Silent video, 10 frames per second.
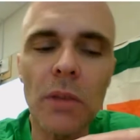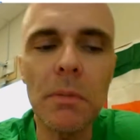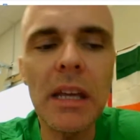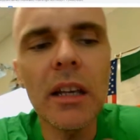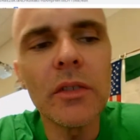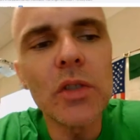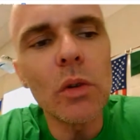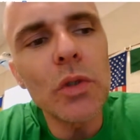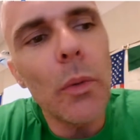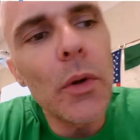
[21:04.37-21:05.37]
So at the beginning
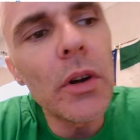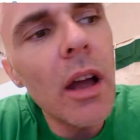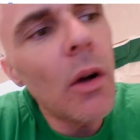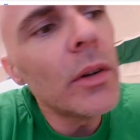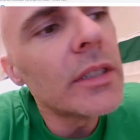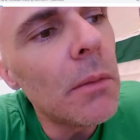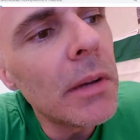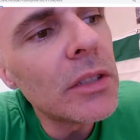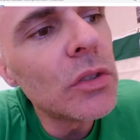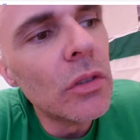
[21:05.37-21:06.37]
of Social 30, I always
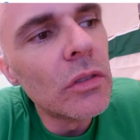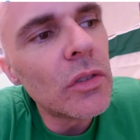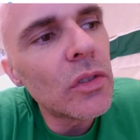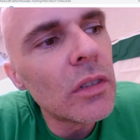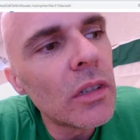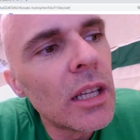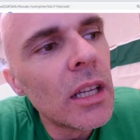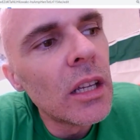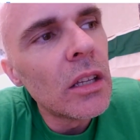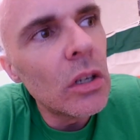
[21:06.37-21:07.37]
tell my students,
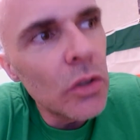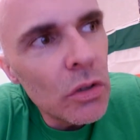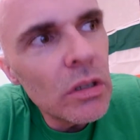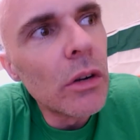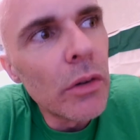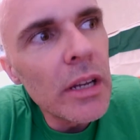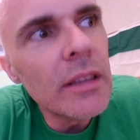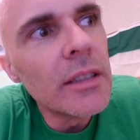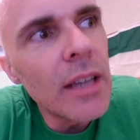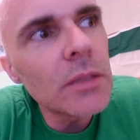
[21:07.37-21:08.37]
you need to
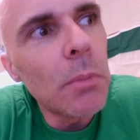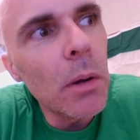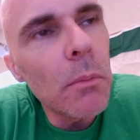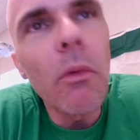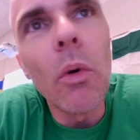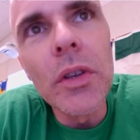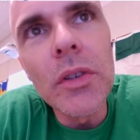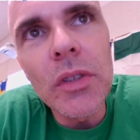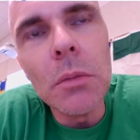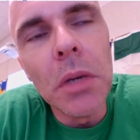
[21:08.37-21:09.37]
read the textbook
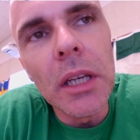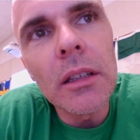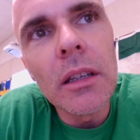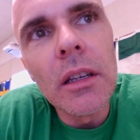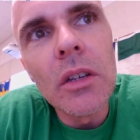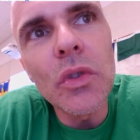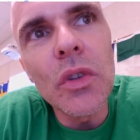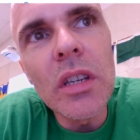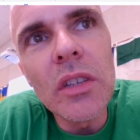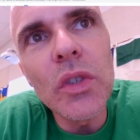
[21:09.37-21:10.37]
before you see me
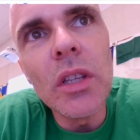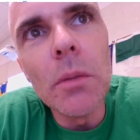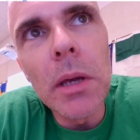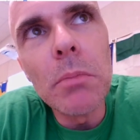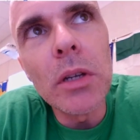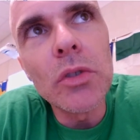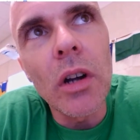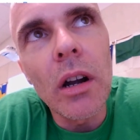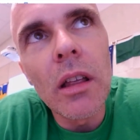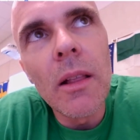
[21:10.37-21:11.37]
so you can see the big
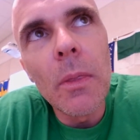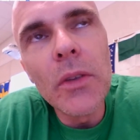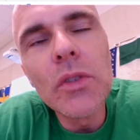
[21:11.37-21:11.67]
picture.